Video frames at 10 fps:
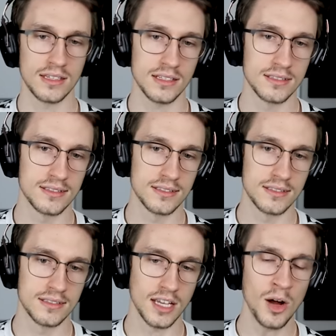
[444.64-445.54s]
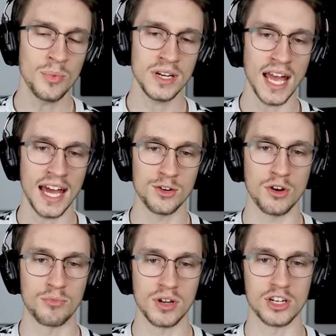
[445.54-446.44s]
The company had to
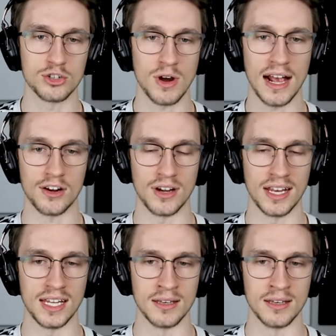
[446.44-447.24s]
have put a tracker in